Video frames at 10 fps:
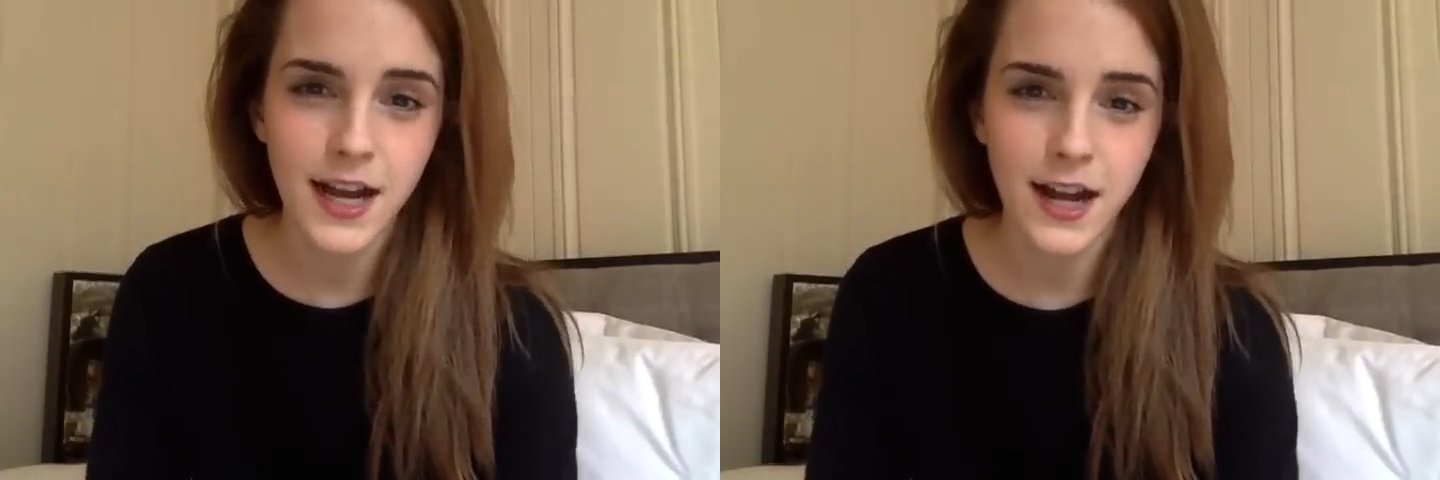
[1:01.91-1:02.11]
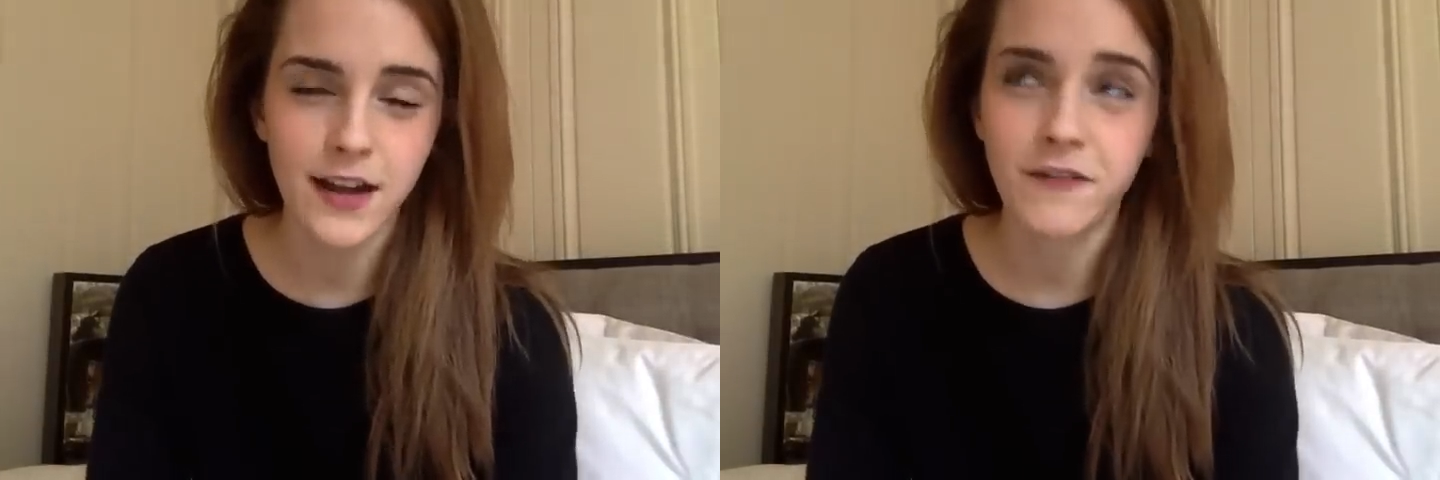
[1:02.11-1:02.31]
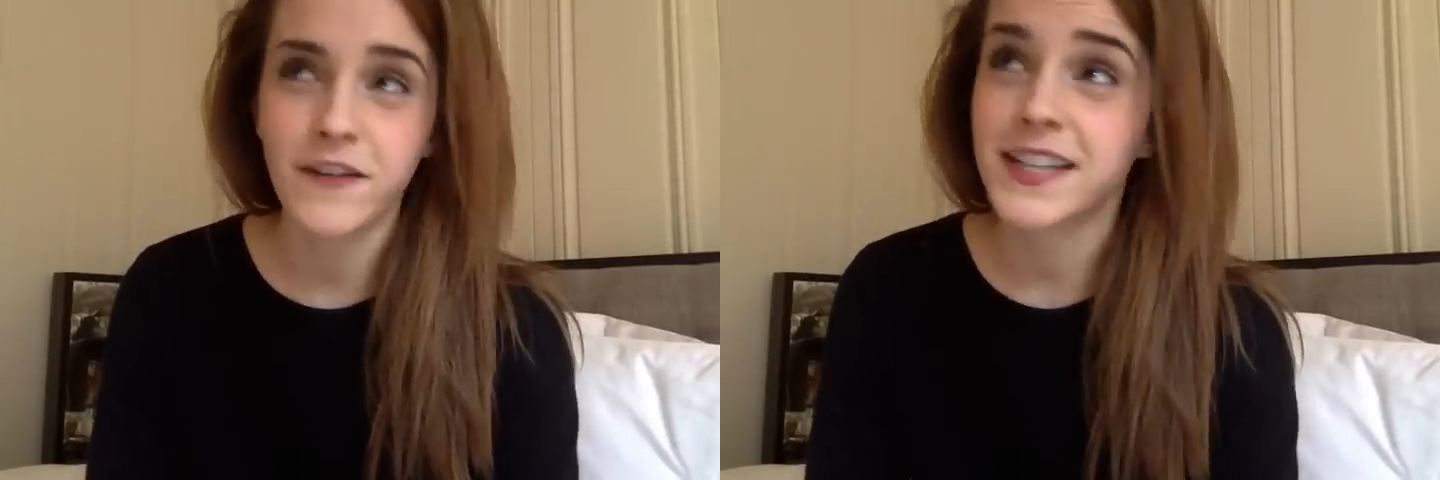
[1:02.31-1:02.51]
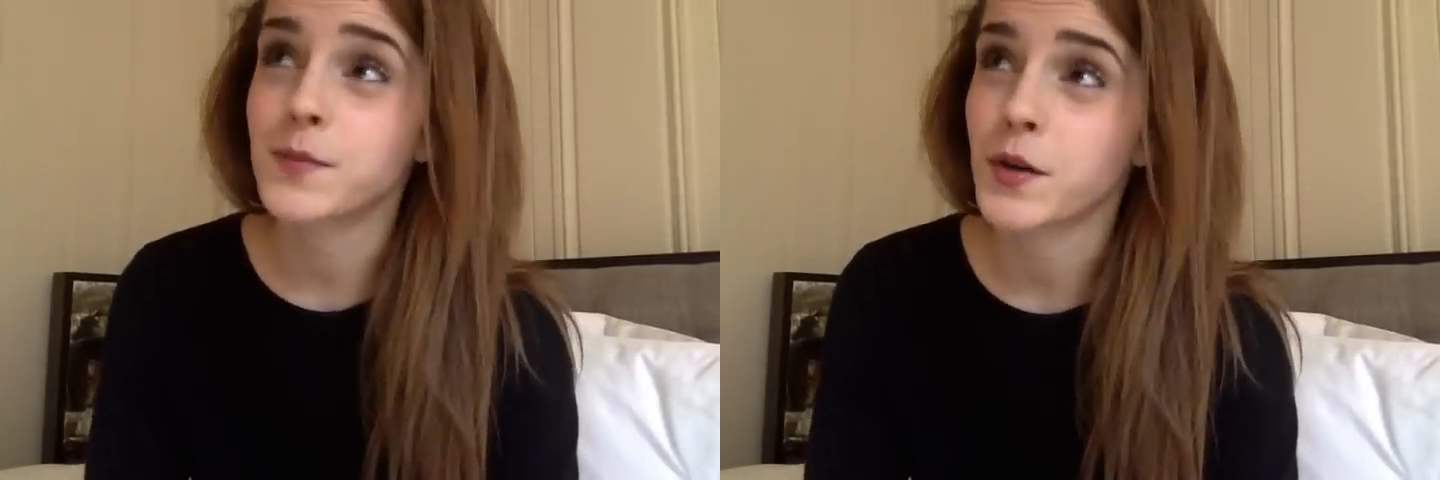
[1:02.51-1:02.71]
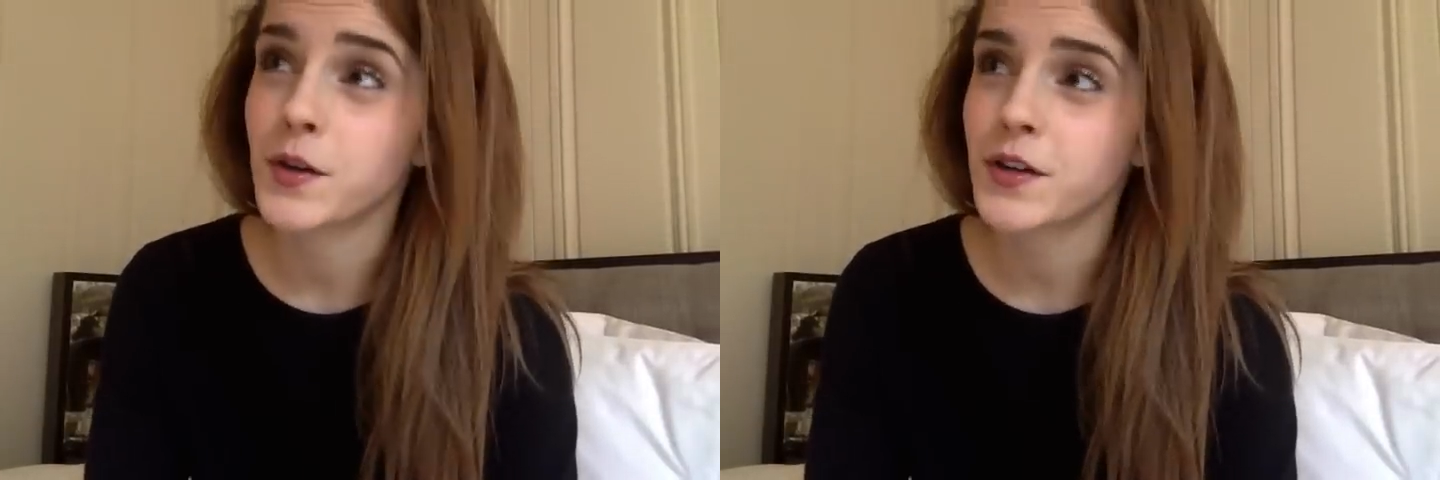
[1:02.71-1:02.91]

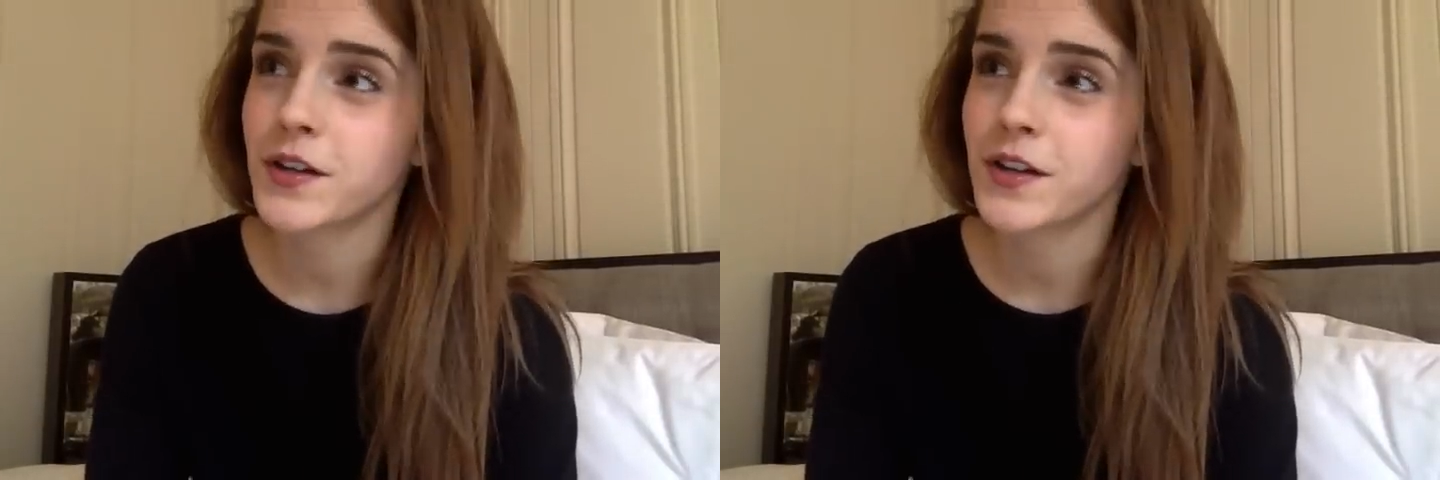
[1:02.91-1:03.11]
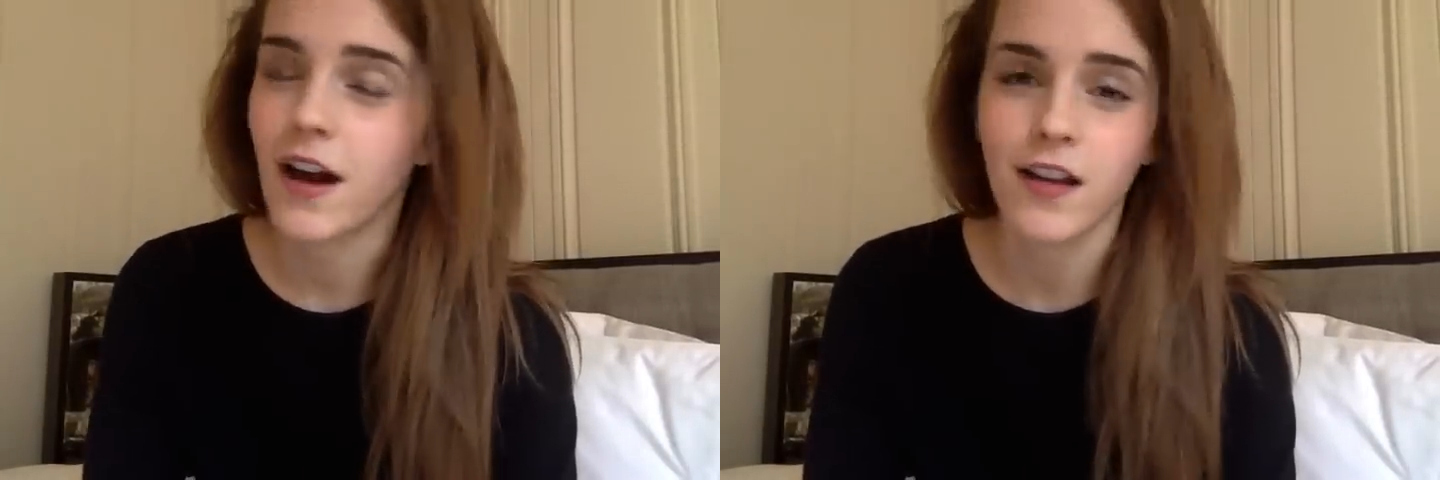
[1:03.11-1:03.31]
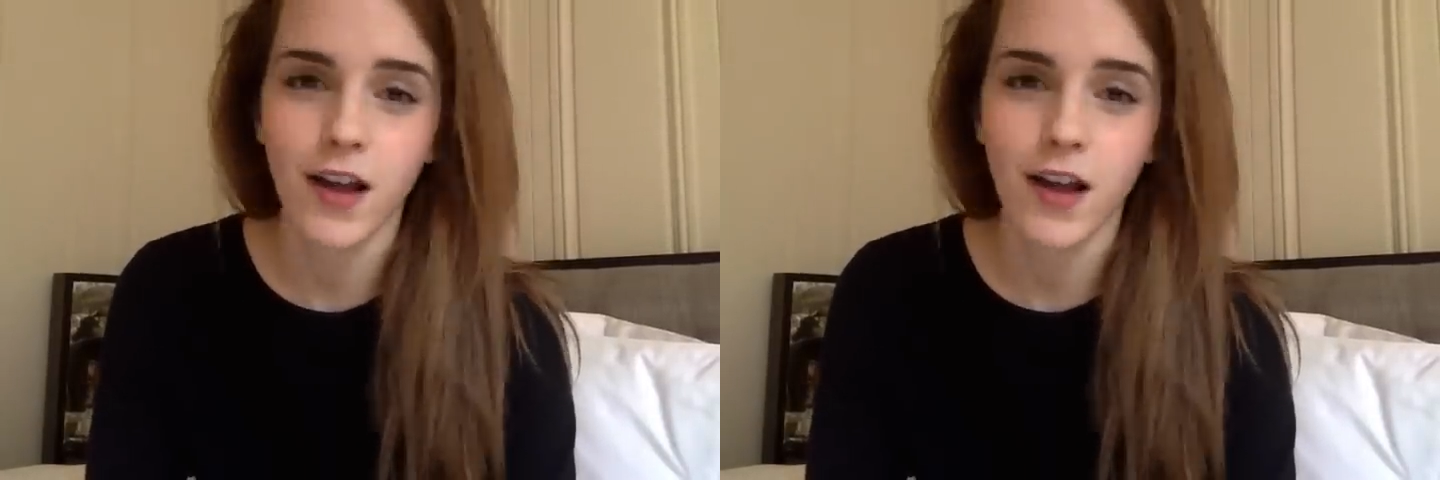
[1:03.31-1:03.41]
Facebook are